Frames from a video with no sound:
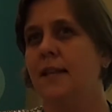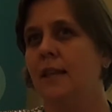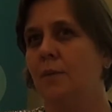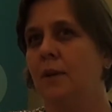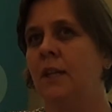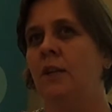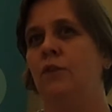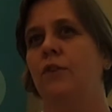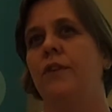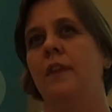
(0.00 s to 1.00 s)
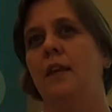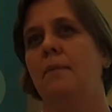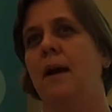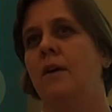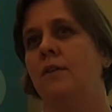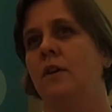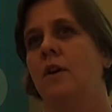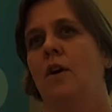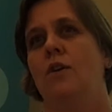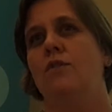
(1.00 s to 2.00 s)
I think we need to think about
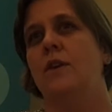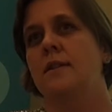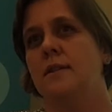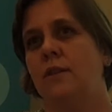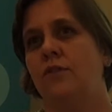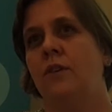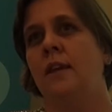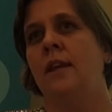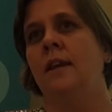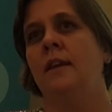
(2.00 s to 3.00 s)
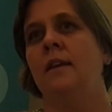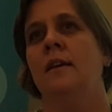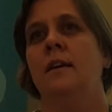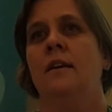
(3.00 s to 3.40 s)
transitioning